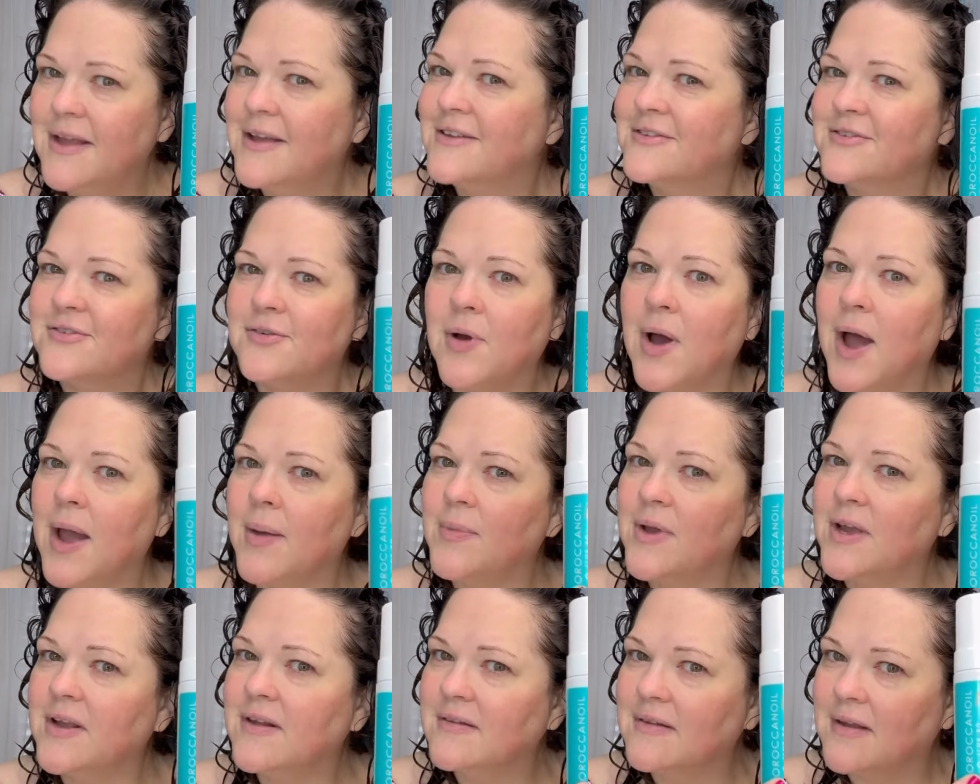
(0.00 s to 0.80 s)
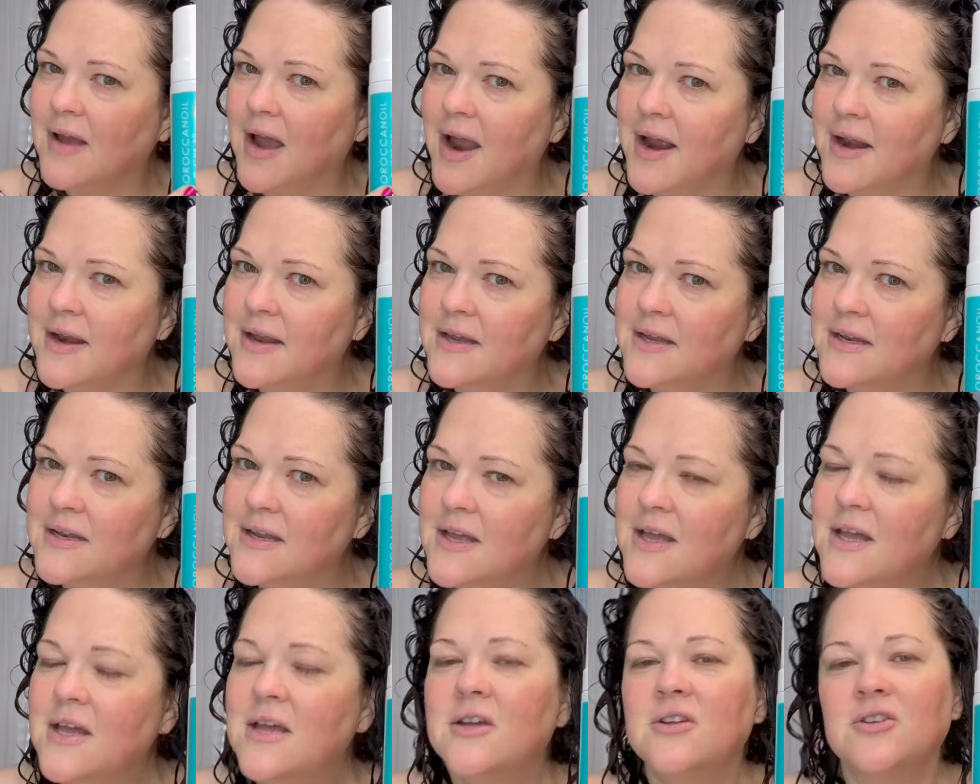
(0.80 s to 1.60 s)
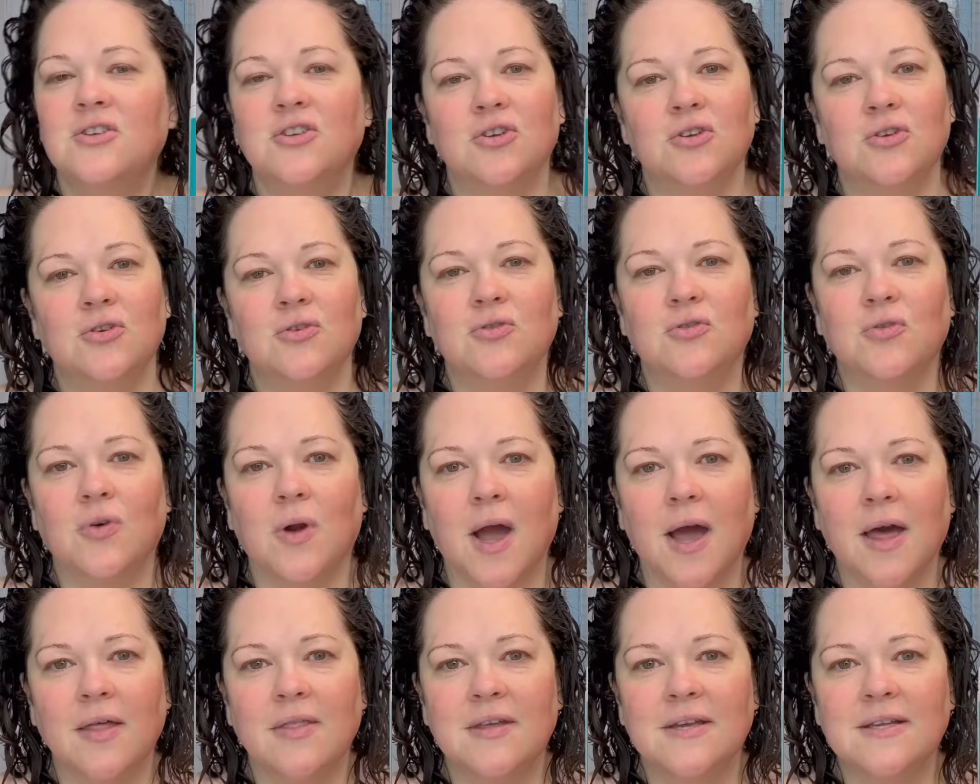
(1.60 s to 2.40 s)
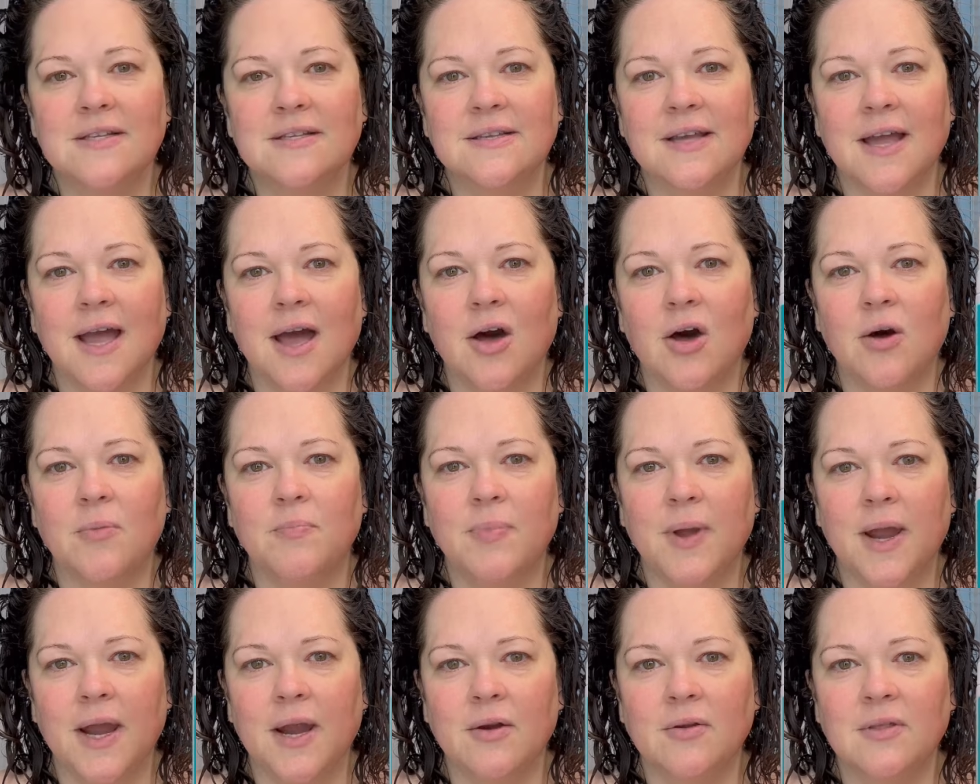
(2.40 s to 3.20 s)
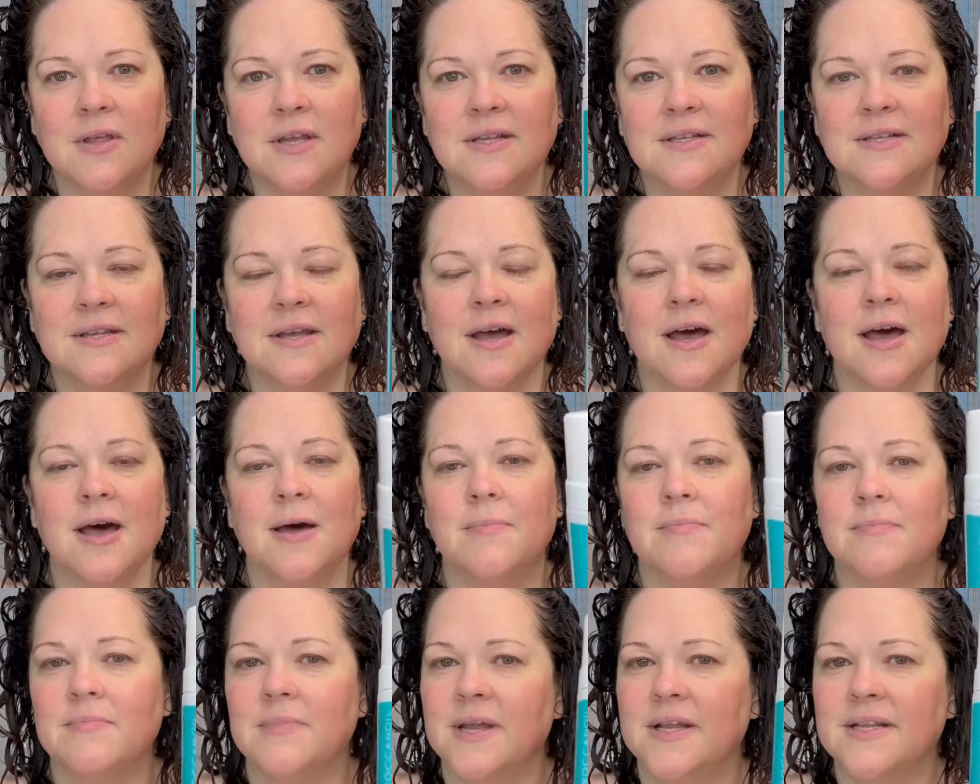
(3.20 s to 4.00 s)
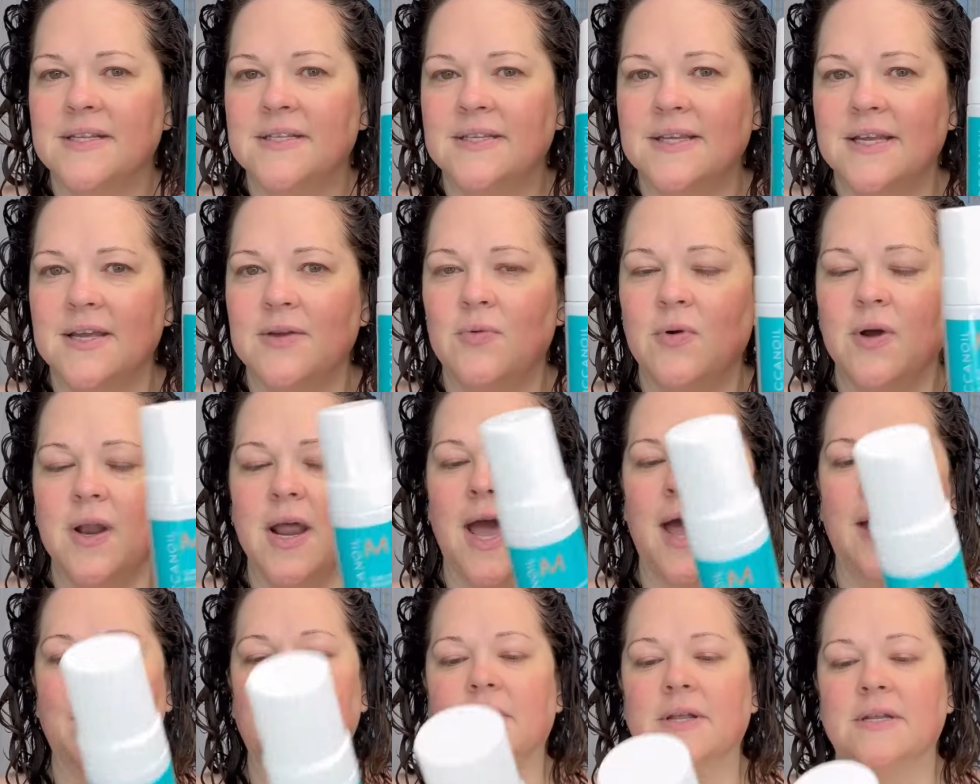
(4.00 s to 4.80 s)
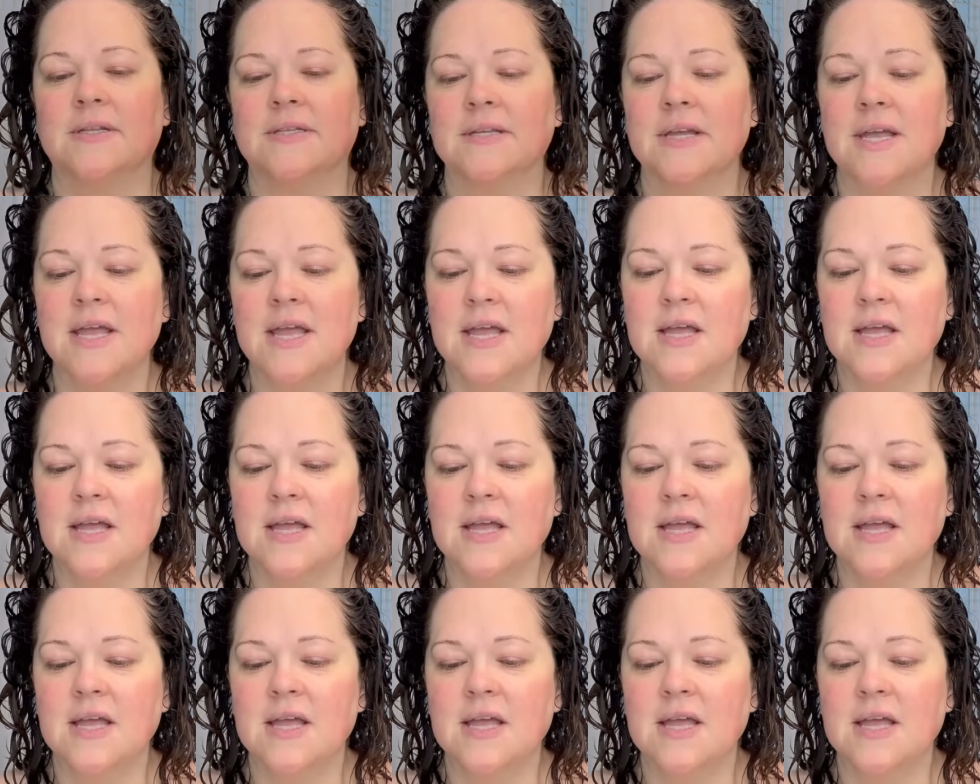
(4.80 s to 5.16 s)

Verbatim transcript: So I'm excited to try this out, pair these up, and see what happens.